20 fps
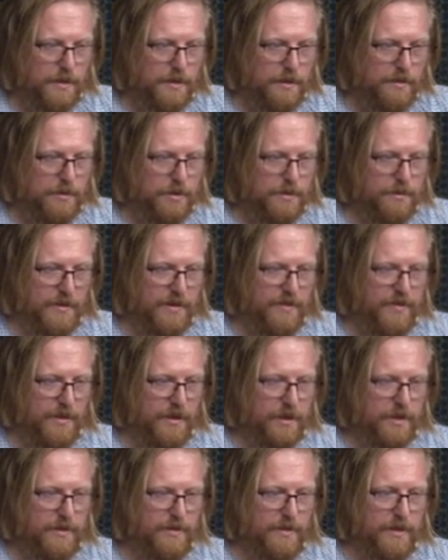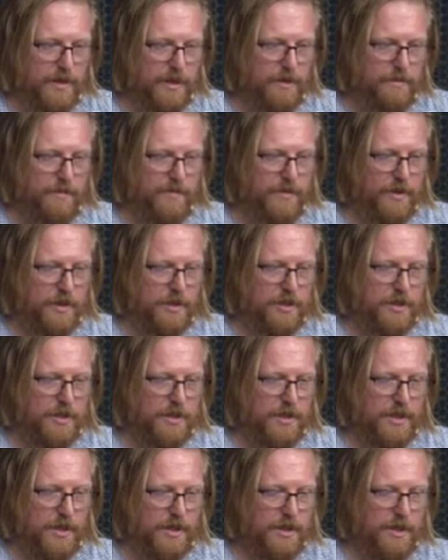Where's my filter frame function
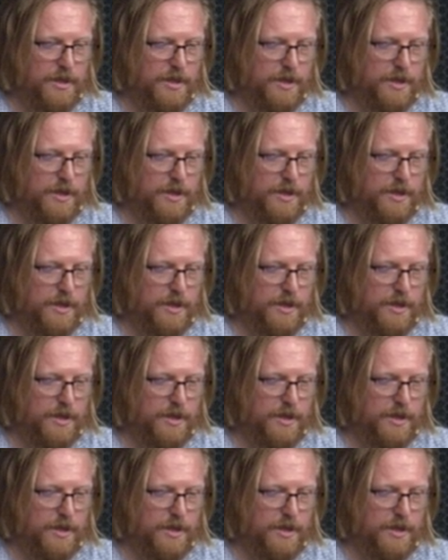there?